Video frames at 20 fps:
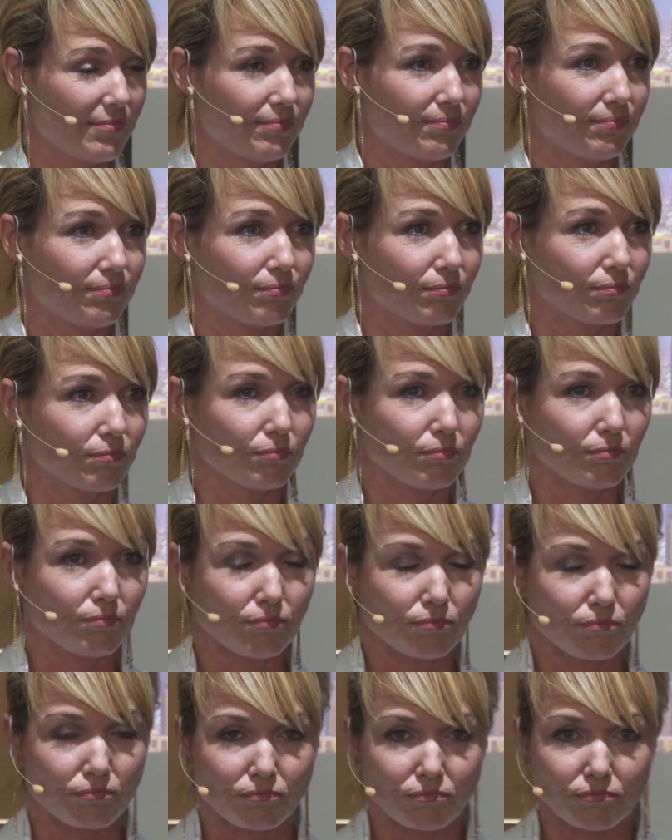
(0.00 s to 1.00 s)

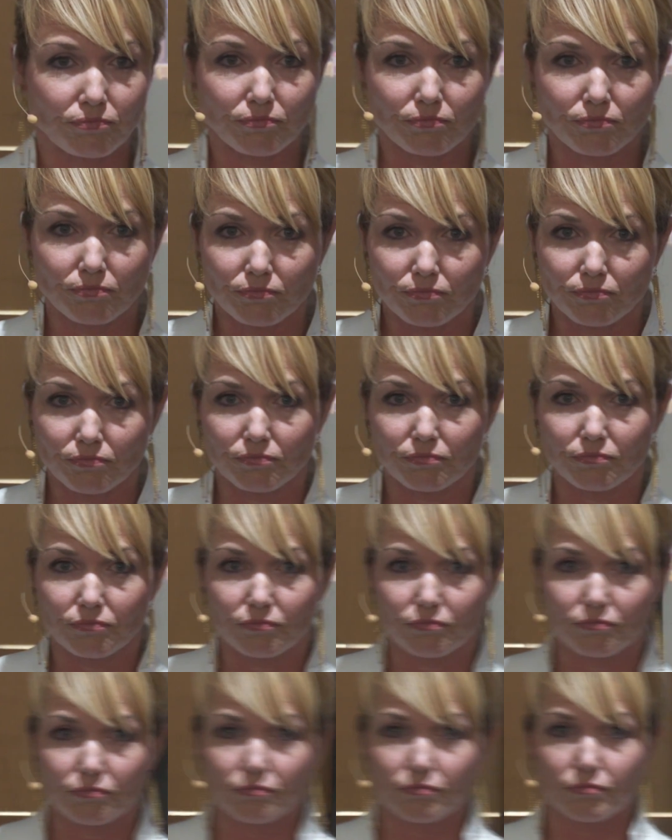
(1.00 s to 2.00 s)

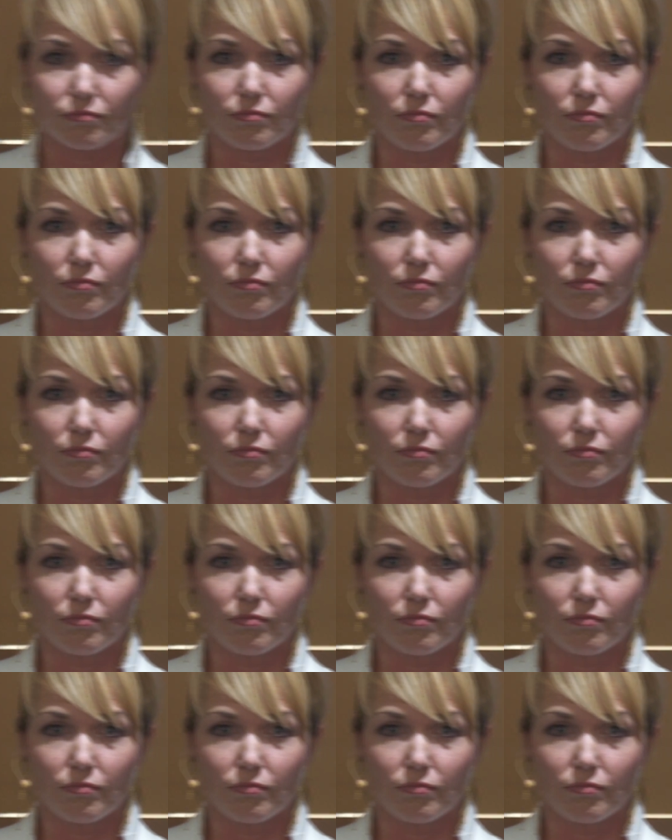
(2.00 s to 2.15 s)
No one is speaking in this clip.